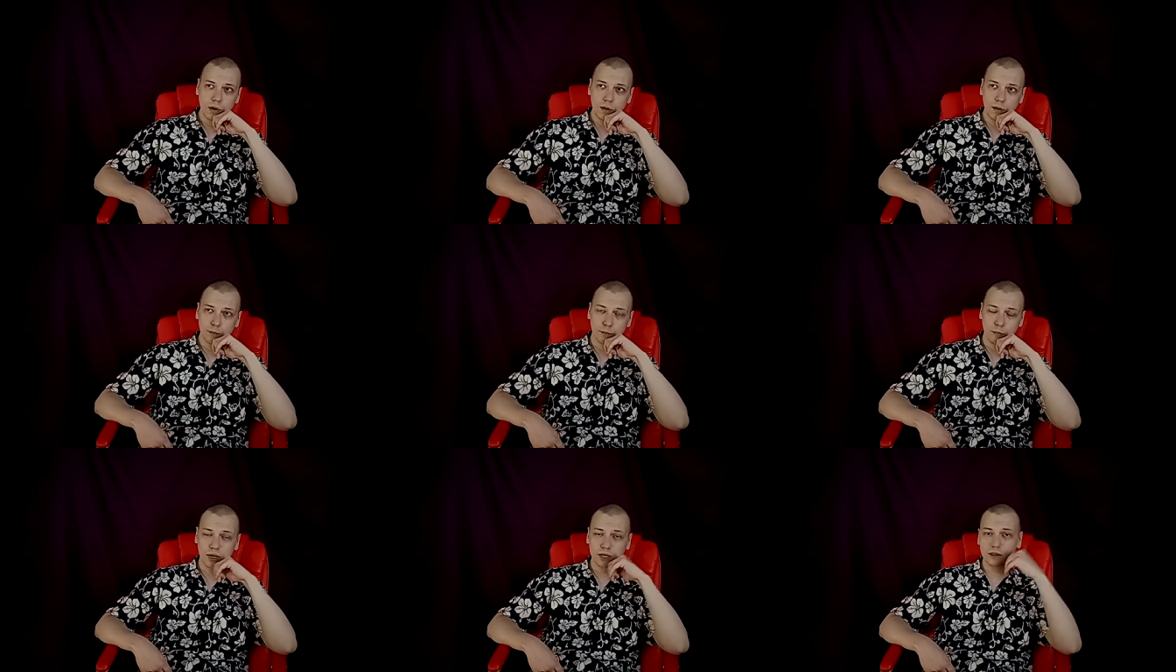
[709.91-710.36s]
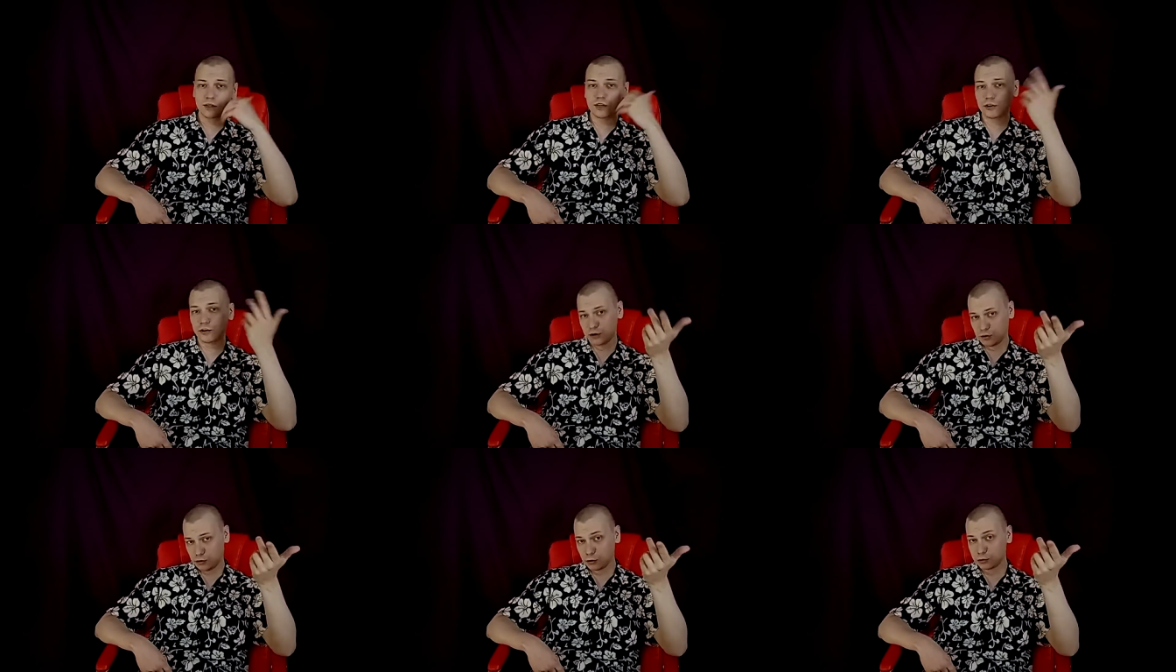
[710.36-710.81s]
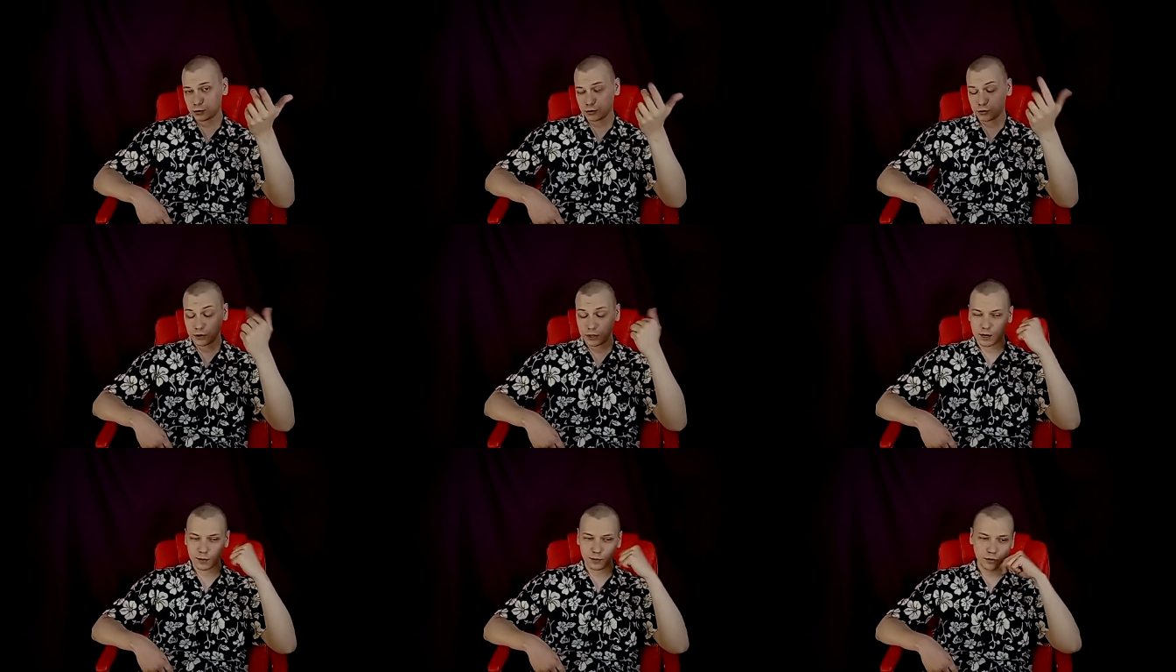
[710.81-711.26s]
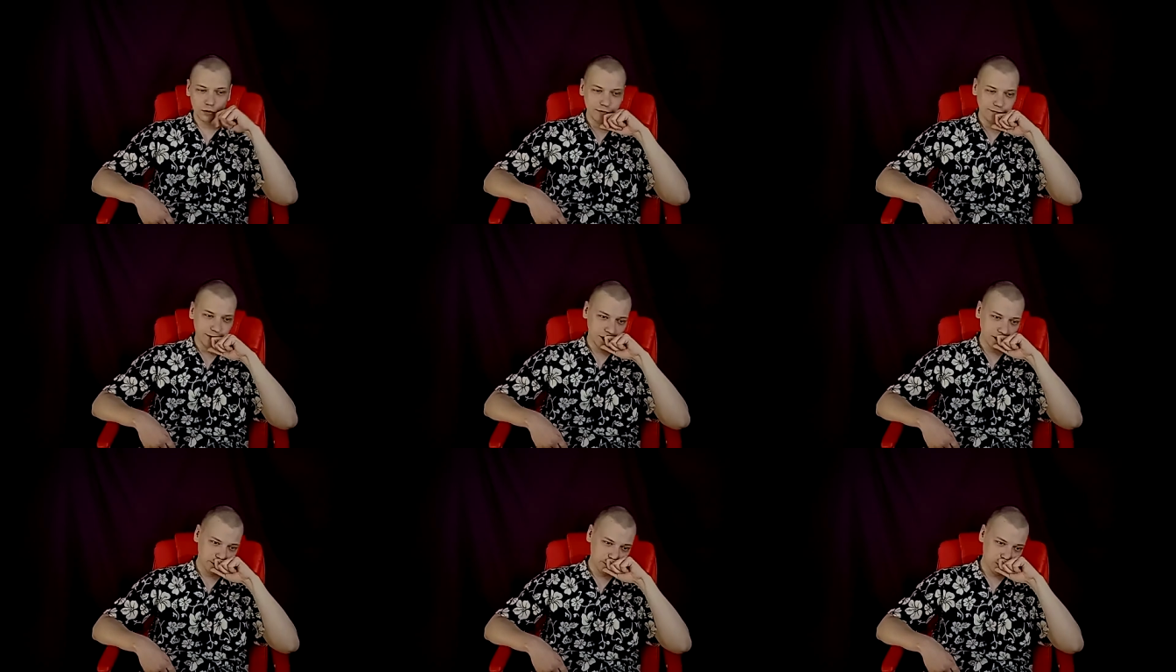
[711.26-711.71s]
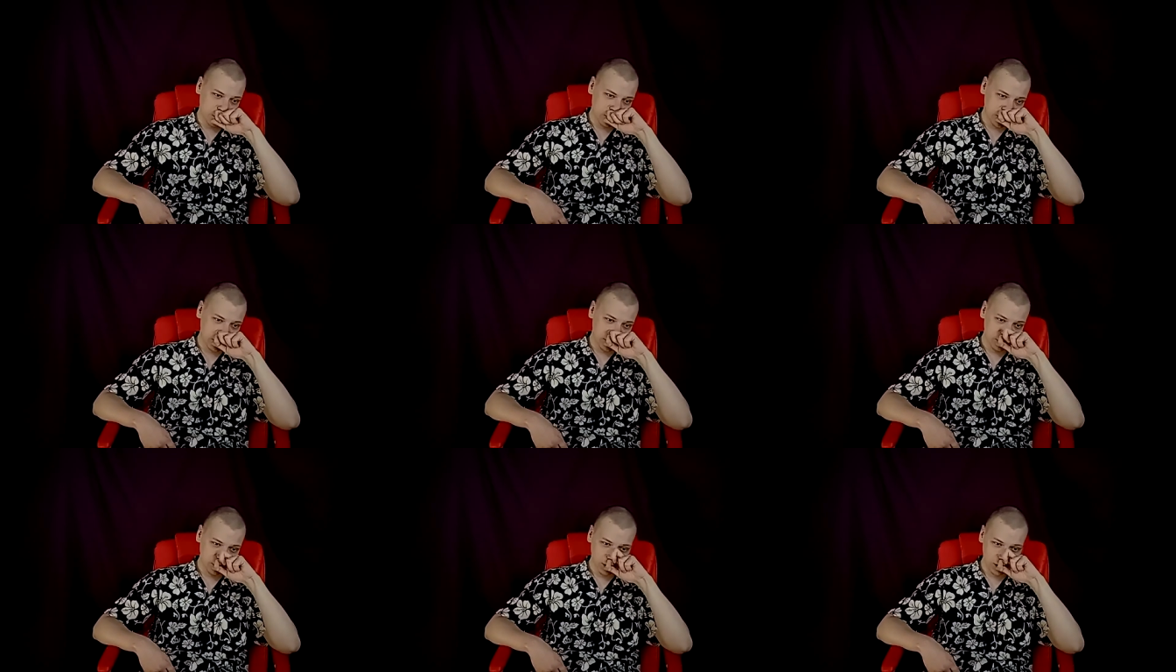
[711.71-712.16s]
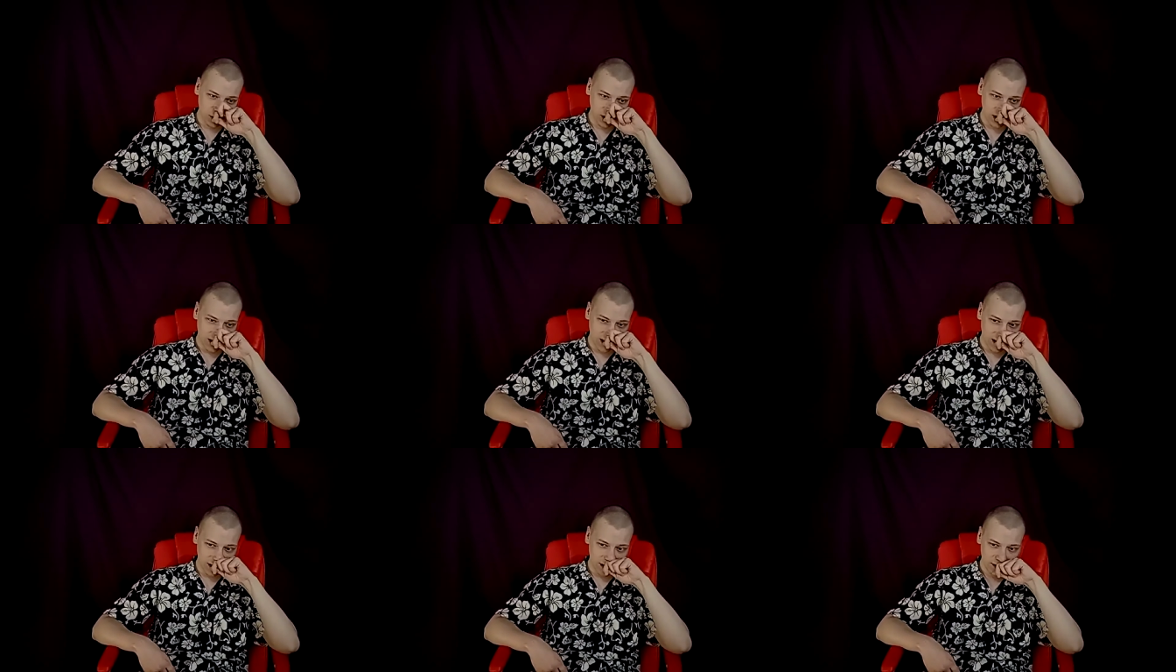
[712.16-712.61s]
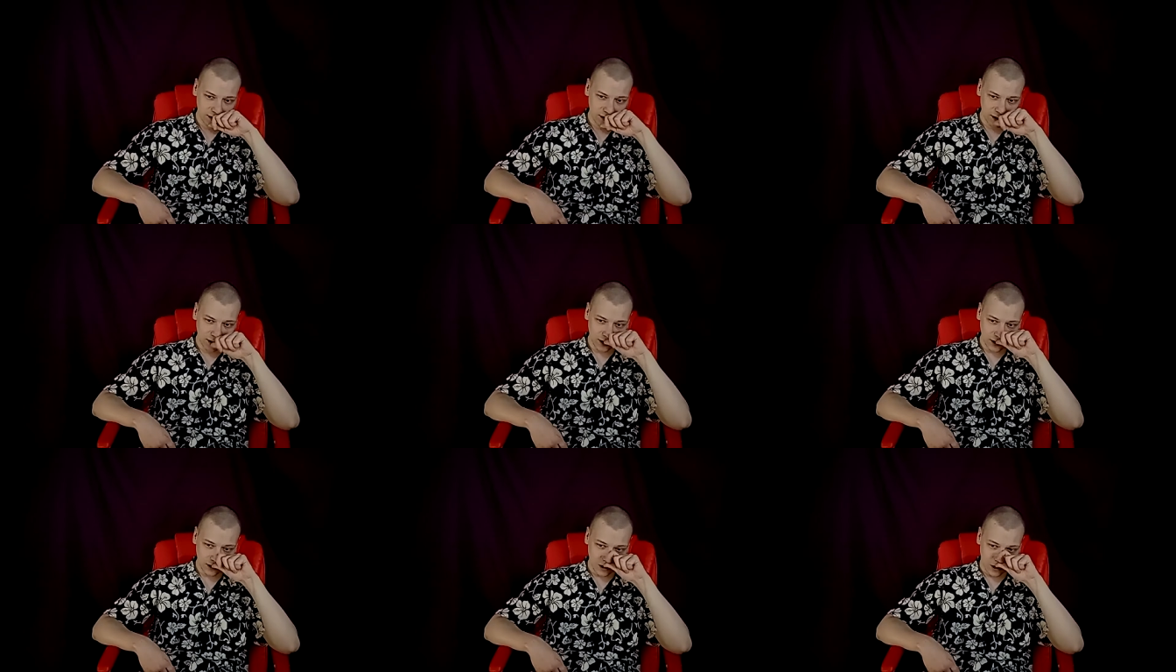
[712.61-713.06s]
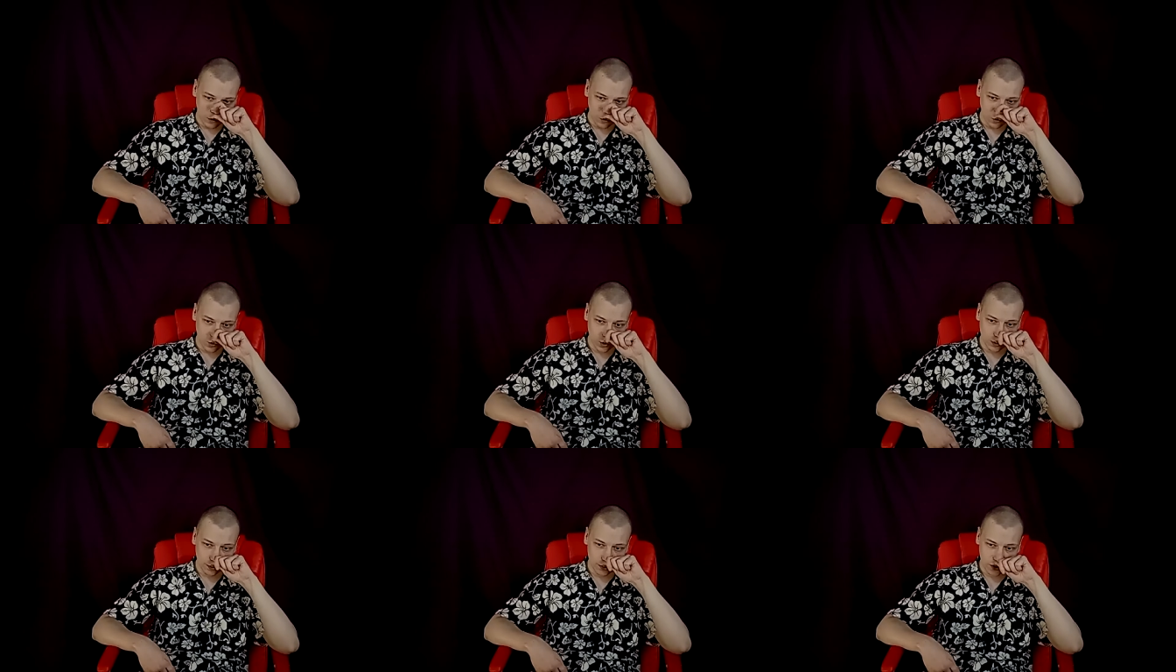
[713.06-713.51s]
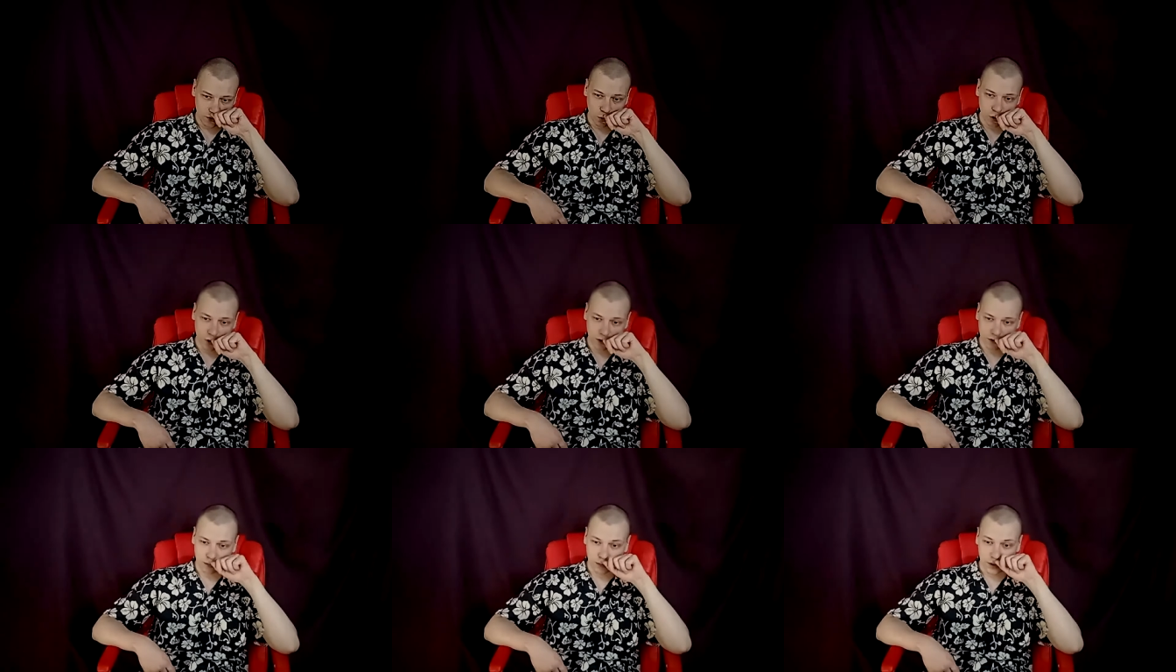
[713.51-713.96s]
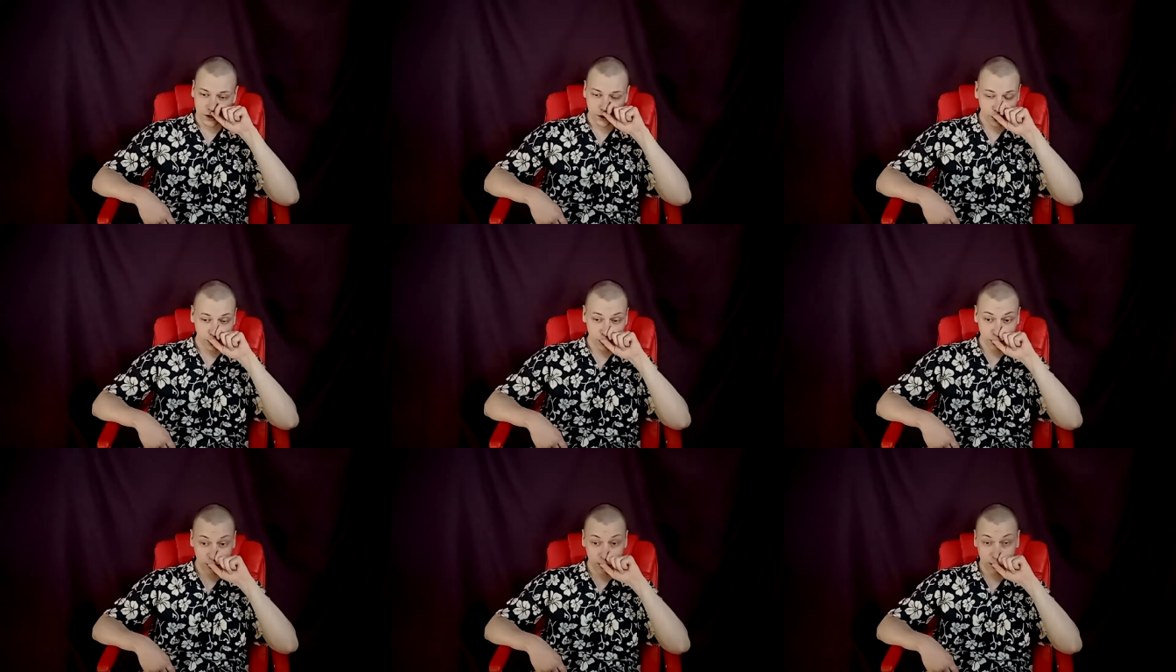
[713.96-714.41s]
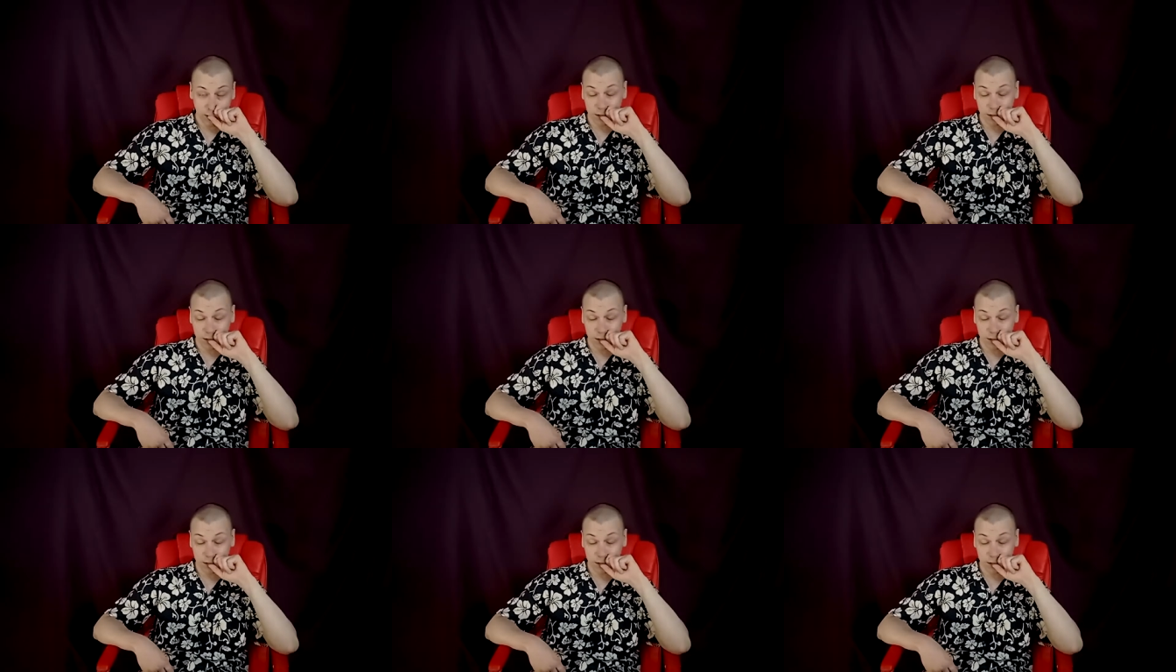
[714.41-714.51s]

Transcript: But there are also a couple of other points which I think would be worth mentioning.